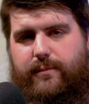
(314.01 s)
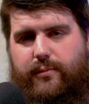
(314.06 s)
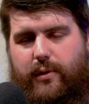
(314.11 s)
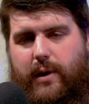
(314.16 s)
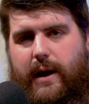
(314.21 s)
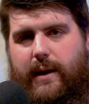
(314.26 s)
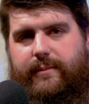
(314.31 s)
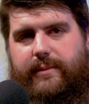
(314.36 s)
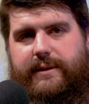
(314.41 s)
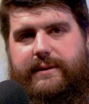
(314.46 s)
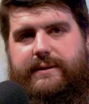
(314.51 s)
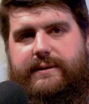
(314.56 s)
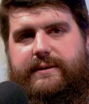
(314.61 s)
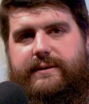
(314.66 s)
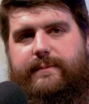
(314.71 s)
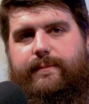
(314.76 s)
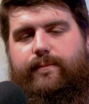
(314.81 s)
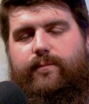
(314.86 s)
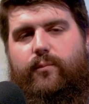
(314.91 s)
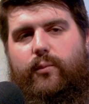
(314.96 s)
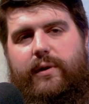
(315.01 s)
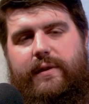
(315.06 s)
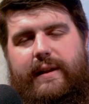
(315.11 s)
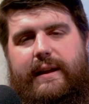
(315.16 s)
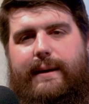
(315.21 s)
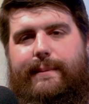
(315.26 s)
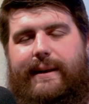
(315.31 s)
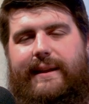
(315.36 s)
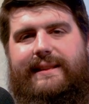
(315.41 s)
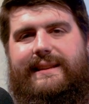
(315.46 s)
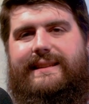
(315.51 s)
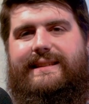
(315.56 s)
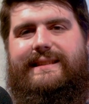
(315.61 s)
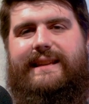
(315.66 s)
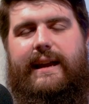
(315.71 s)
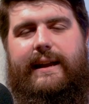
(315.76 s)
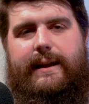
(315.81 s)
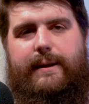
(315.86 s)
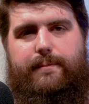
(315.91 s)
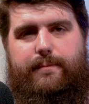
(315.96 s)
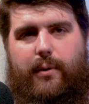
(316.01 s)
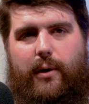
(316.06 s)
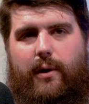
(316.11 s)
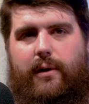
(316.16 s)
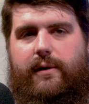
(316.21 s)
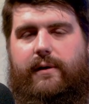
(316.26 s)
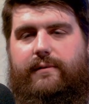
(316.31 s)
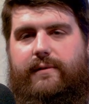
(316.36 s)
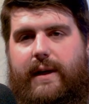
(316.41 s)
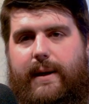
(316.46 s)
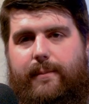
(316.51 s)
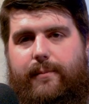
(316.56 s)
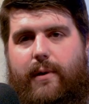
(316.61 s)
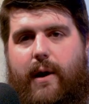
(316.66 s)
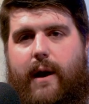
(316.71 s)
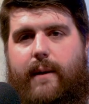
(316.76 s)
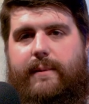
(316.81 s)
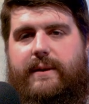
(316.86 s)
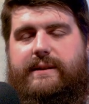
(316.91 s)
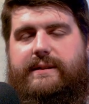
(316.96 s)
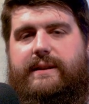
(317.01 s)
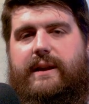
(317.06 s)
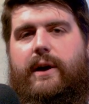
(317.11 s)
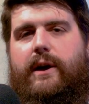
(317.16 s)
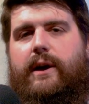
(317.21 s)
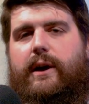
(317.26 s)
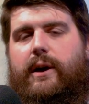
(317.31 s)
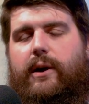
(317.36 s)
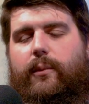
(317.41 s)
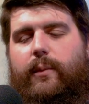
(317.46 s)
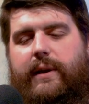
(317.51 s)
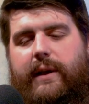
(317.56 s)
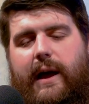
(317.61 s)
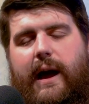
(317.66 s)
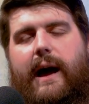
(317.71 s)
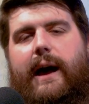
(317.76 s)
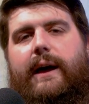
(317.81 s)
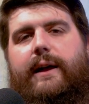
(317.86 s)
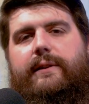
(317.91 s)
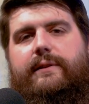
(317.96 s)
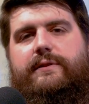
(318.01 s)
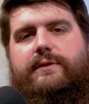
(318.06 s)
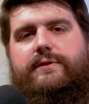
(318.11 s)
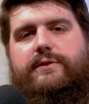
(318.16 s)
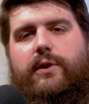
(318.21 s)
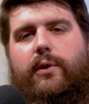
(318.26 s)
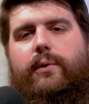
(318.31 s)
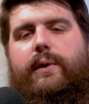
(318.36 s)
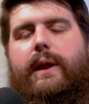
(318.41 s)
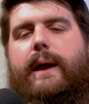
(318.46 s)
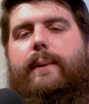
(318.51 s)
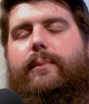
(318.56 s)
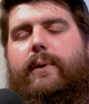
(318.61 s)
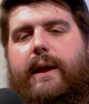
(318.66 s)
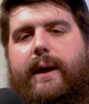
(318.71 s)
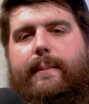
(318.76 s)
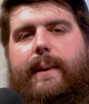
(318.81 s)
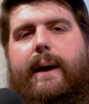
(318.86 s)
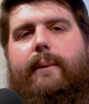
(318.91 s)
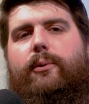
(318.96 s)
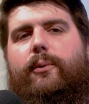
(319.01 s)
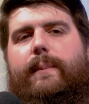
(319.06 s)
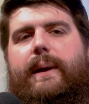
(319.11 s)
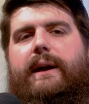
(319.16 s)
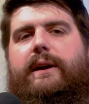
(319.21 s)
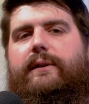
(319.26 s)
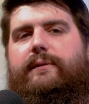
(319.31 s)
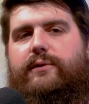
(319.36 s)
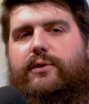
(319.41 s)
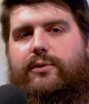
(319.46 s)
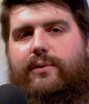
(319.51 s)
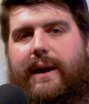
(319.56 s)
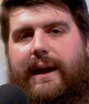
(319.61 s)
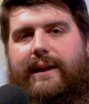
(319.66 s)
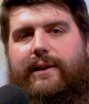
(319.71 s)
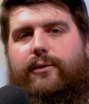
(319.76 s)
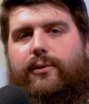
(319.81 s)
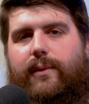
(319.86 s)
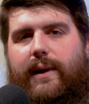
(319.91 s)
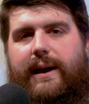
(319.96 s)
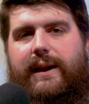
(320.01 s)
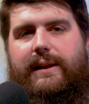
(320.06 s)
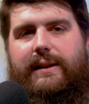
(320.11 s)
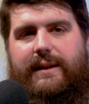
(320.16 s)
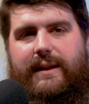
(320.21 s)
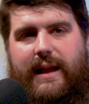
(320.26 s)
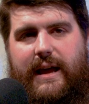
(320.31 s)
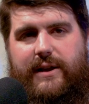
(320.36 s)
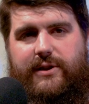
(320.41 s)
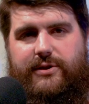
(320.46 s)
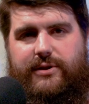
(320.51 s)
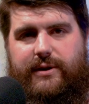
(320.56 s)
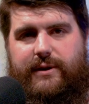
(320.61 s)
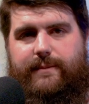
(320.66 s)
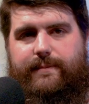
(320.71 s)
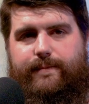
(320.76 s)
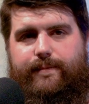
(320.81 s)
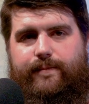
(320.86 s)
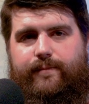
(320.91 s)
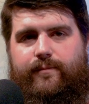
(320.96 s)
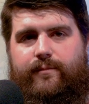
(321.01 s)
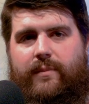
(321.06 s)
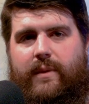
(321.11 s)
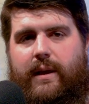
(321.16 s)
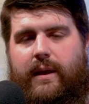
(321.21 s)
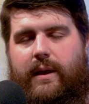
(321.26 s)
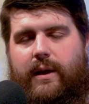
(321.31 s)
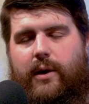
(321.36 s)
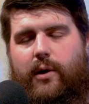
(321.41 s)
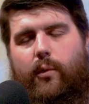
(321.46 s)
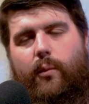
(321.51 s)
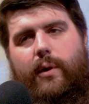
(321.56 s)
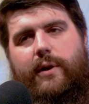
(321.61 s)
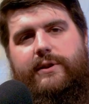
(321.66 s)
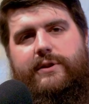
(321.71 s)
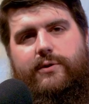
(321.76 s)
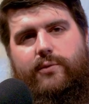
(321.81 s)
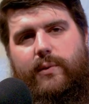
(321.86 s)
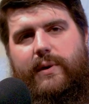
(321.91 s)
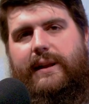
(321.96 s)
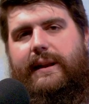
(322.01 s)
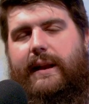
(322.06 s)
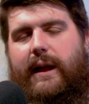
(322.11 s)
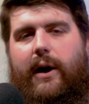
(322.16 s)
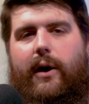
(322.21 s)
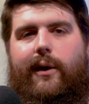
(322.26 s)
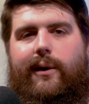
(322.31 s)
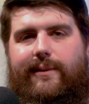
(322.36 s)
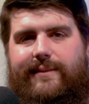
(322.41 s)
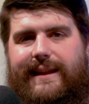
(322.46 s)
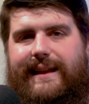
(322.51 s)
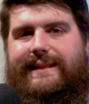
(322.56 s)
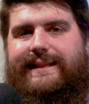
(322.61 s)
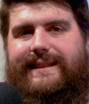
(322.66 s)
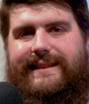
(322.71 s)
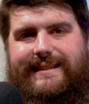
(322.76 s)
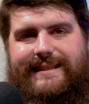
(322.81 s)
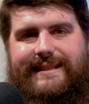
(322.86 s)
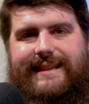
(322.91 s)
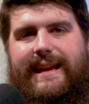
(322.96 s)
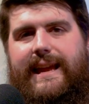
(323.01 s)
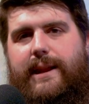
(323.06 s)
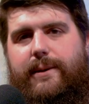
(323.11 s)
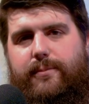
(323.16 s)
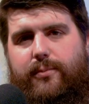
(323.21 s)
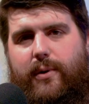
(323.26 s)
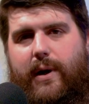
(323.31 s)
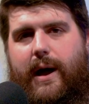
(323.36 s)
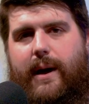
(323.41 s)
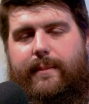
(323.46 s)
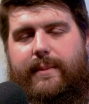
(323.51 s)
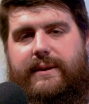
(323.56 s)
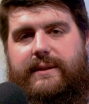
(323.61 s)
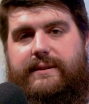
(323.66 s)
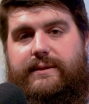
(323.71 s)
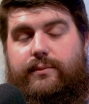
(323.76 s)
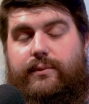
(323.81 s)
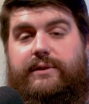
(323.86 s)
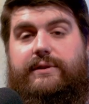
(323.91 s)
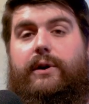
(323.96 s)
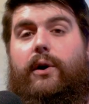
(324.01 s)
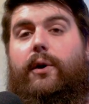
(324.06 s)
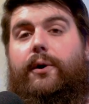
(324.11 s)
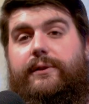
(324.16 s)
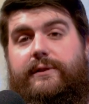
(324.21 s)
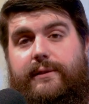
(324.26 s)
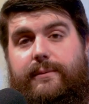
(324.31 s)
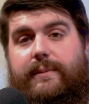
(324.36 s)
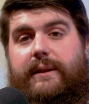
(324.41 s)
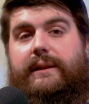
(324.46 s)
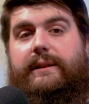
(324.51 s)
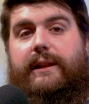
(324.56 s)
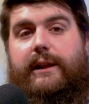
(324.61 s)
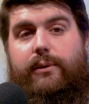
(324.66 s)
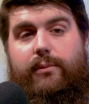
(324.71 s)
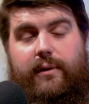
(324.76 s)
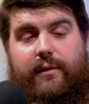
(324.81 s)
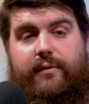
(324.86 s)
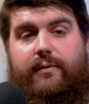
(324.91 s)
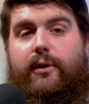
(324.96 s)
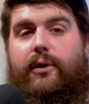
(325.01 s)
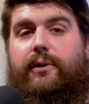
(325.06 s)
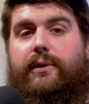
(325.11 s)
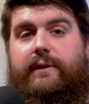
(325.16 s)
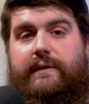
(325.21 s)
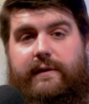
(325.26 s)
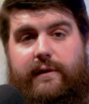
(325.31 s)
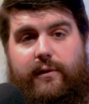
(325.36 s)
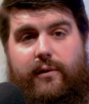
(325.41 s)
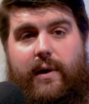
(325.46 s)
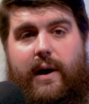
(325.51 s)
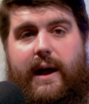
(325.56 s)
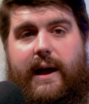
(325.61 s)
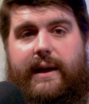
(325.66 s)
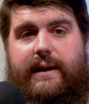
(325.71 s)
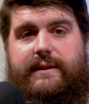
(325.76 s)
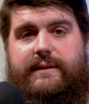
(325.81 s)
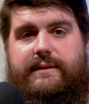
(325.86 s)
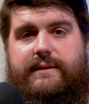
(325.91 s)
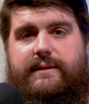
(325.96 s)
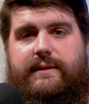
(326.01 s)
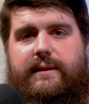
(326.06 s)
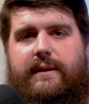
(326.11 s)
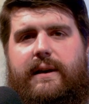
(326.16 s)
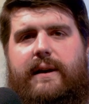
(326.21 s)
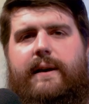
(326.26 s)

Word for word: promise, we think about the second part of that promise when God told Abraham, I will make of you a great nation. Once we know that the seed promise was ultimately referring to Christ,